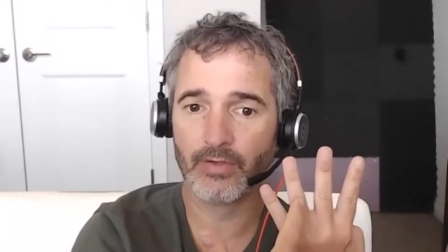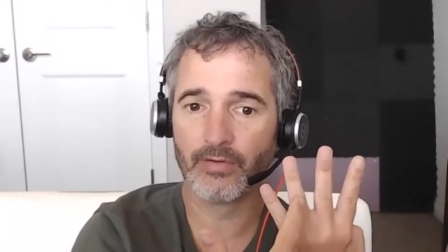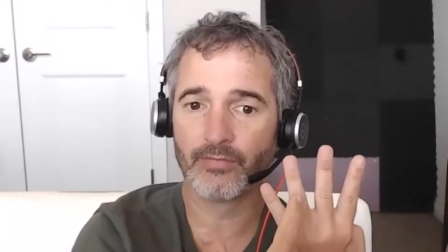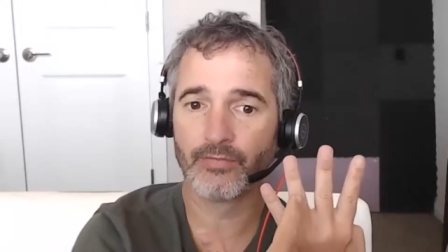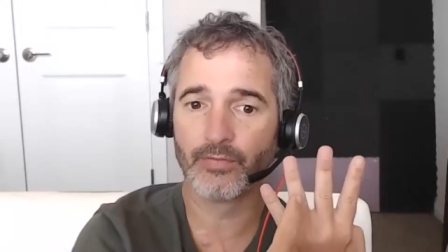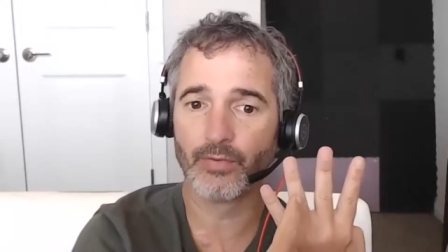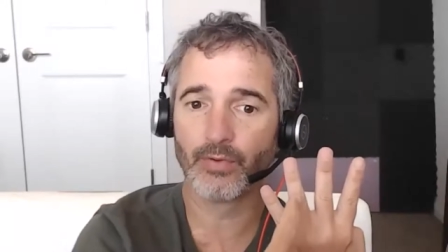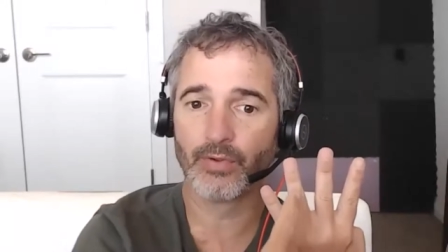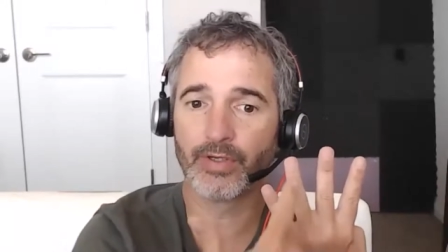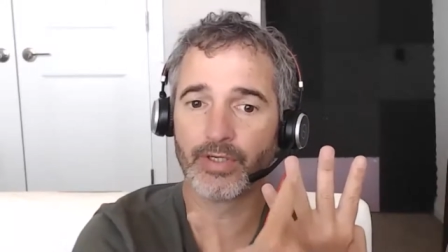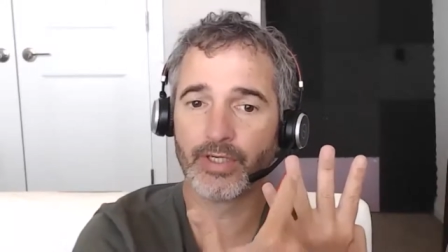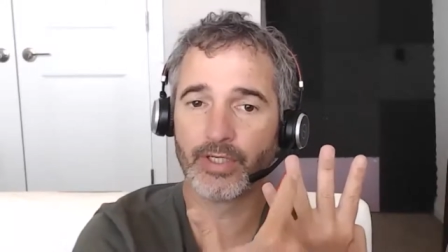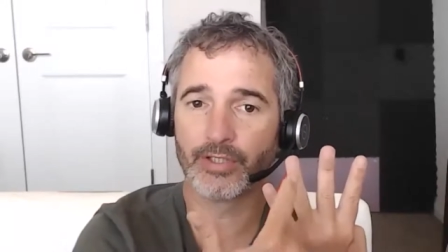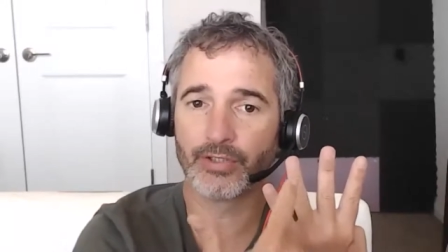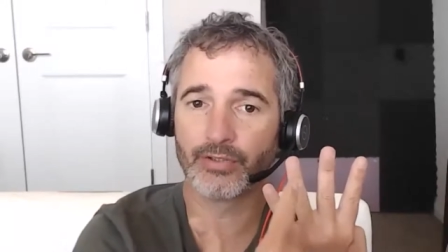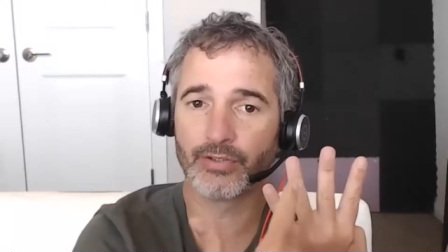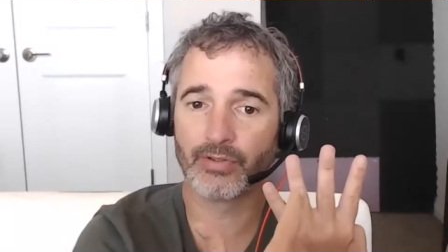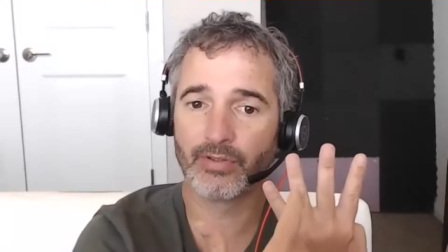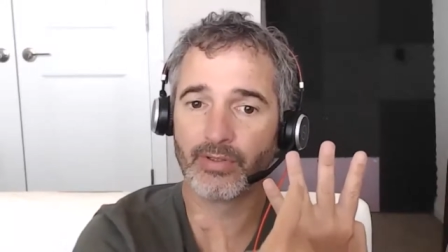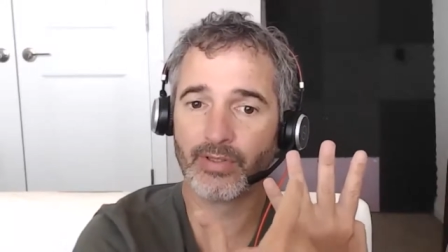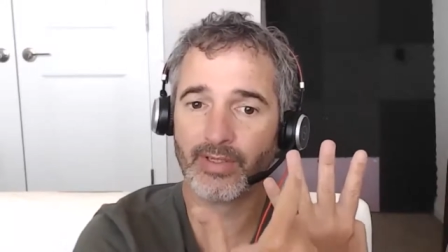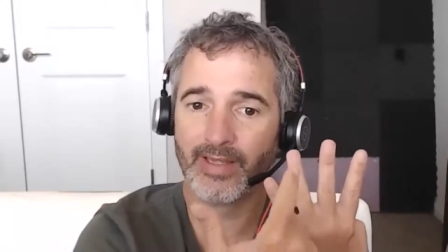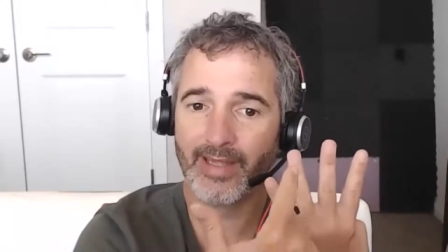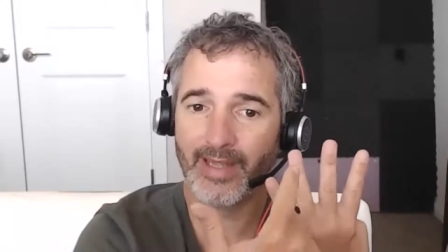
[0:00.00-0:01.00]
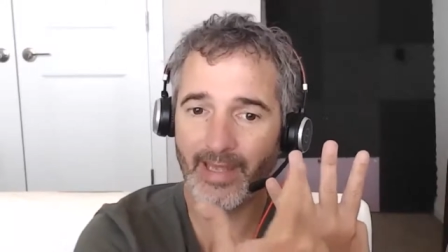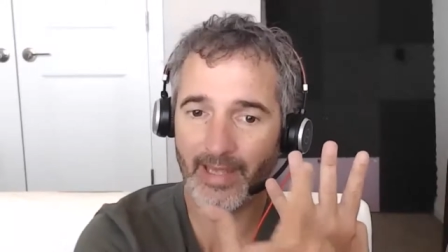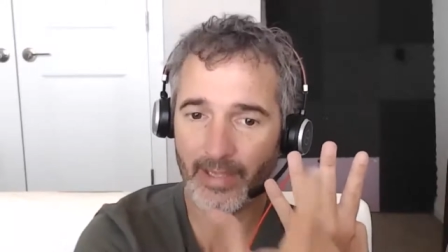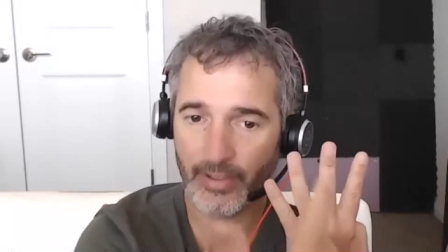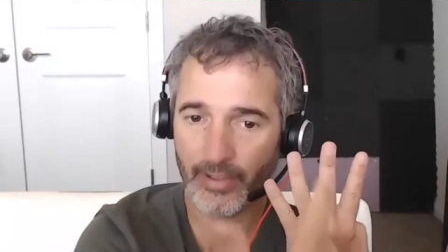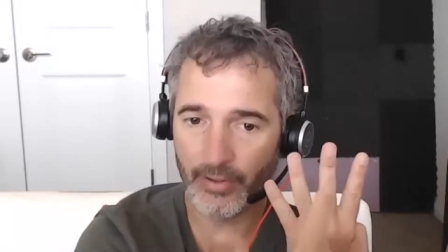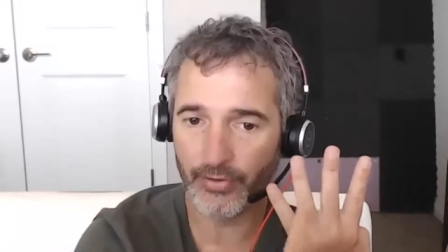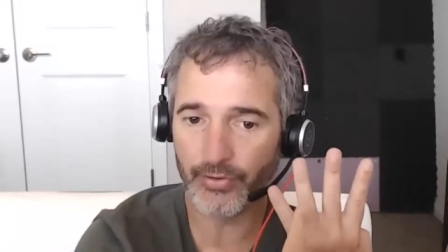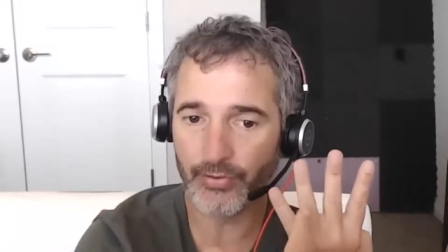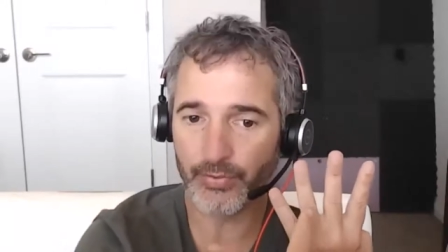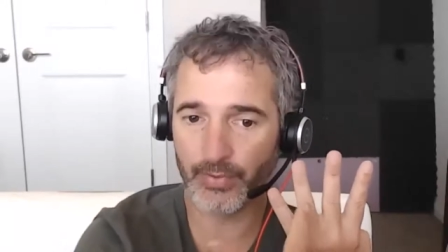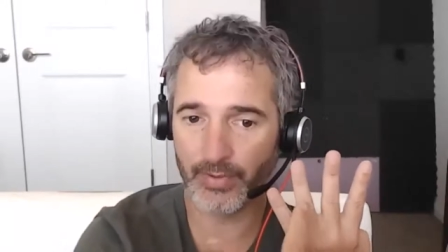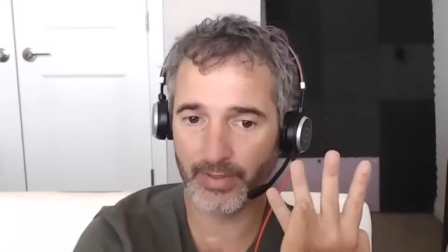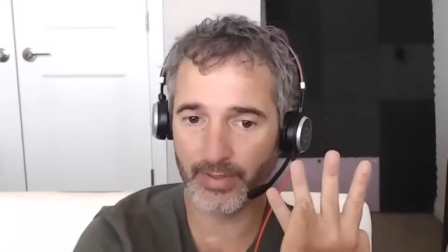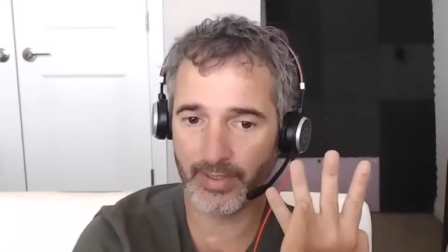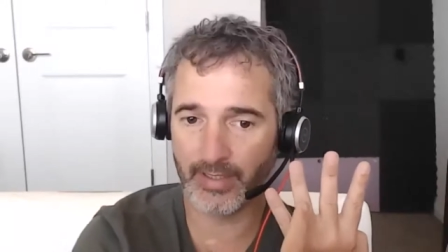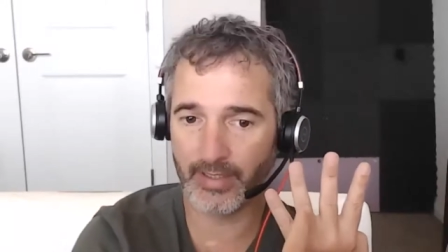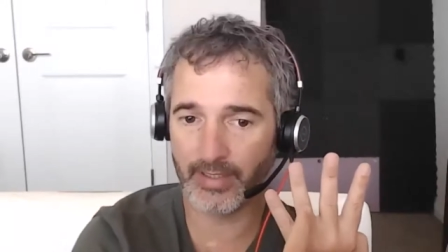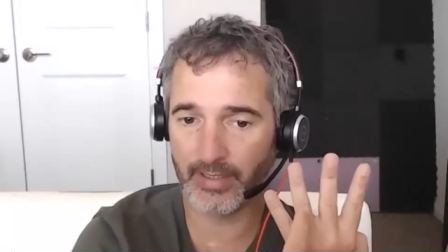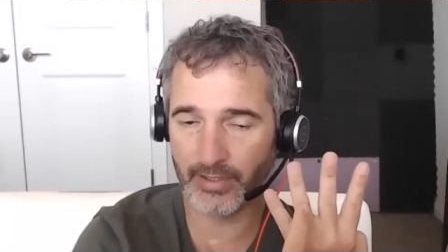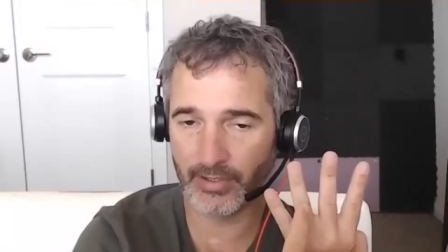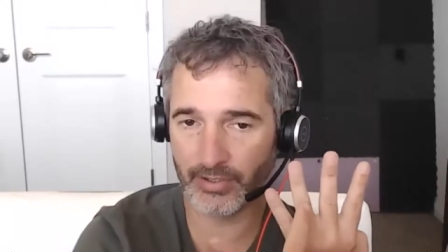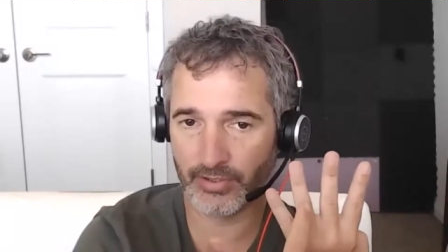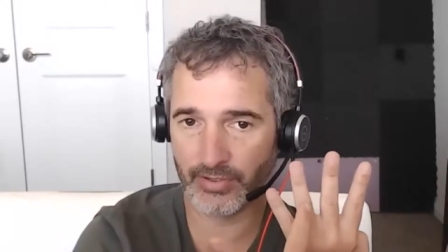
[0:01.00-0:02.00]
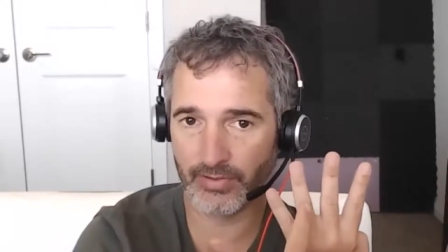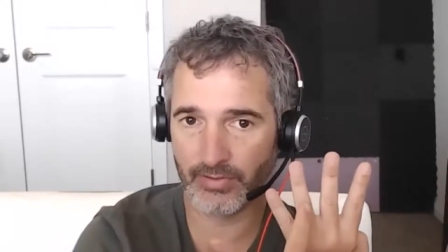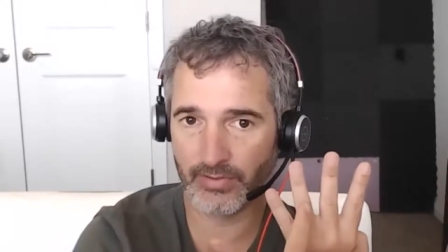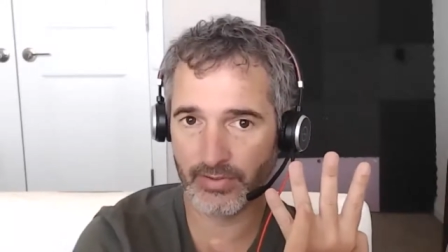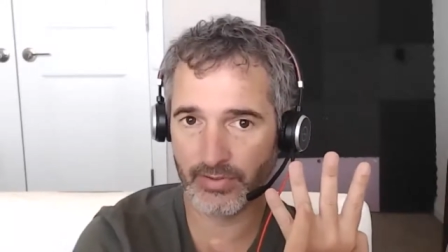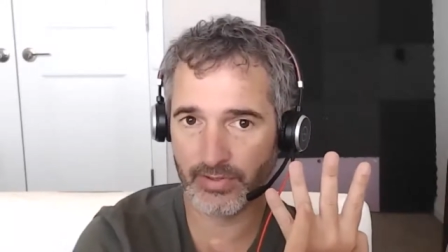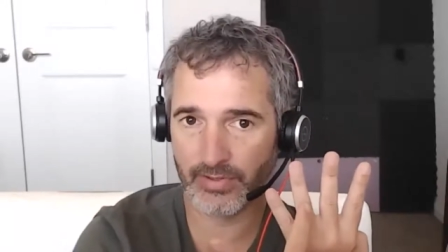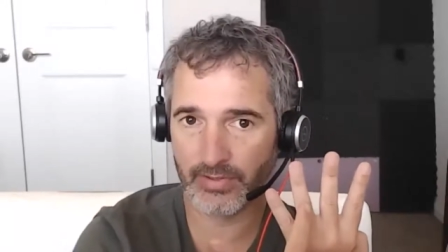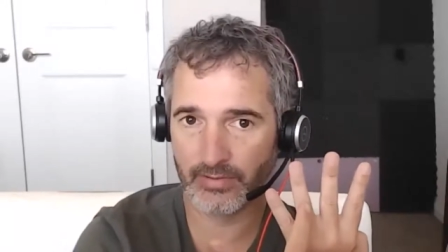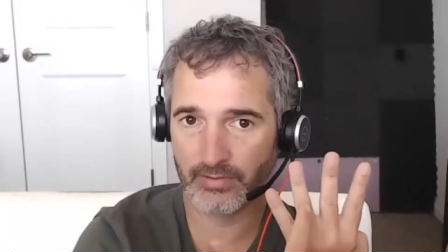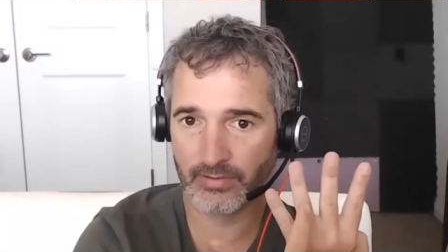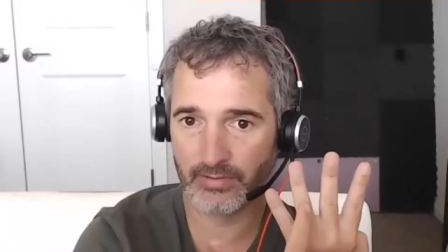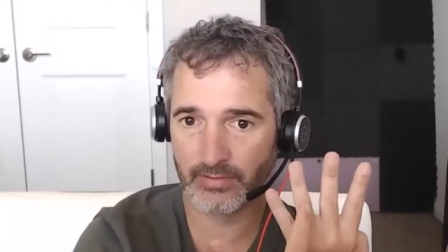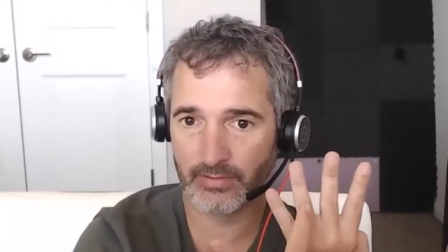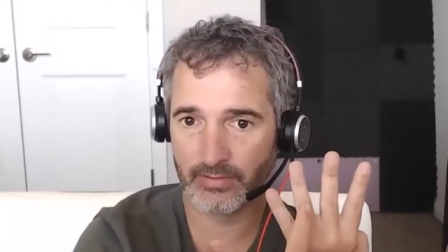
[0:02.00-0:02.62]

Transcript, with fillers: for additional health-related issues,